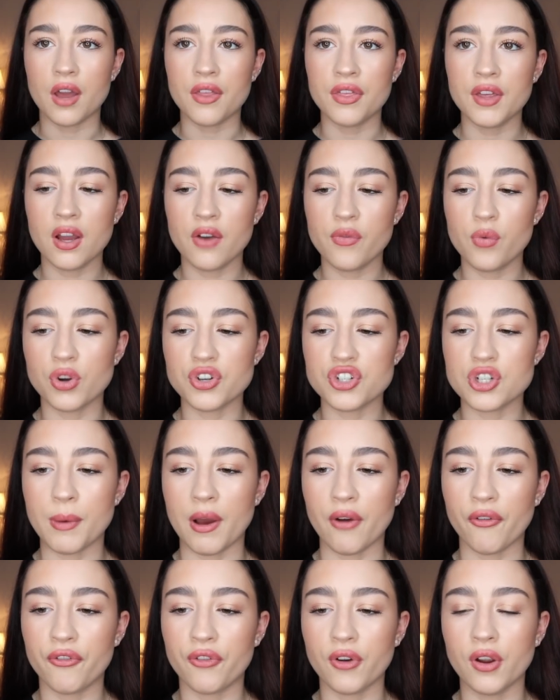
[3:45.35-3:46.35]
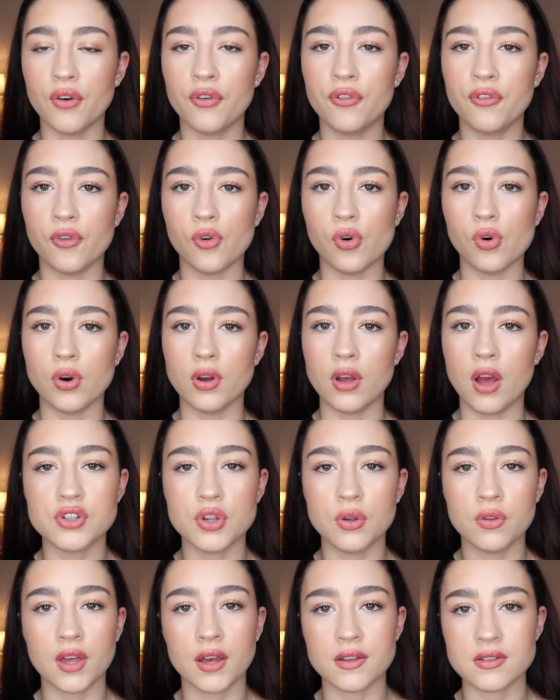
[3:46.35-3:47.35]
I think I've watched about 3 or 4
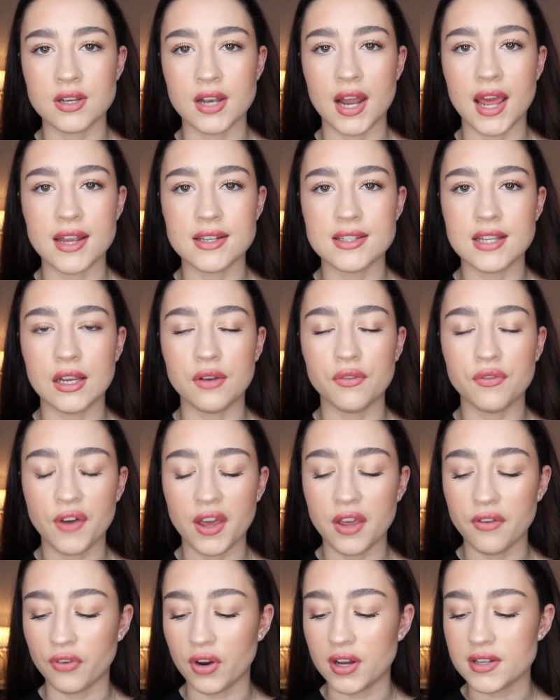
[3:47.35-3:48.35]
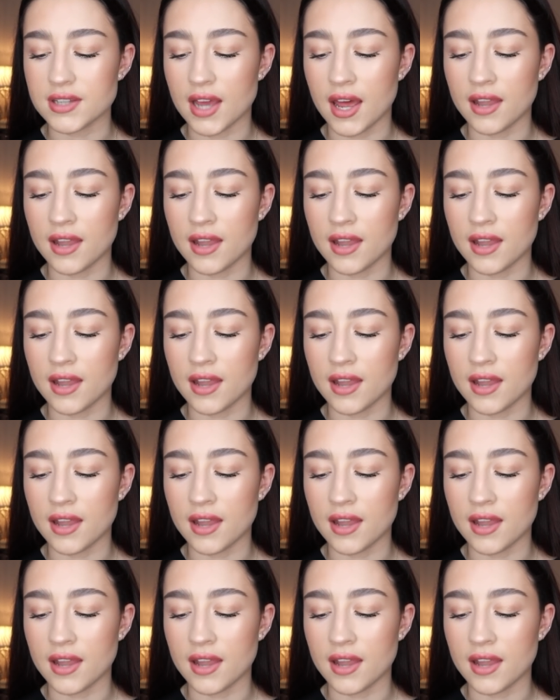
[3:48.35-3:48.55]
2018 favourites,